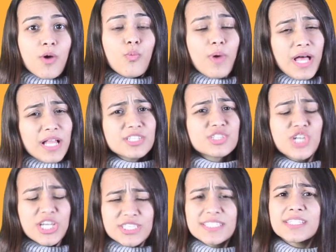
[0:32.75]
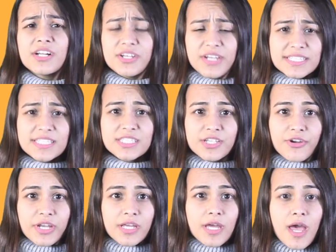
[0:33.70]
Well, changes are
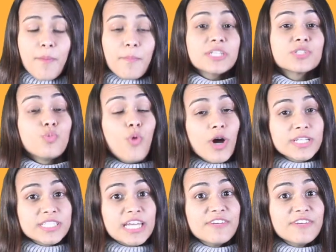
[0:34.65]
necessary, but what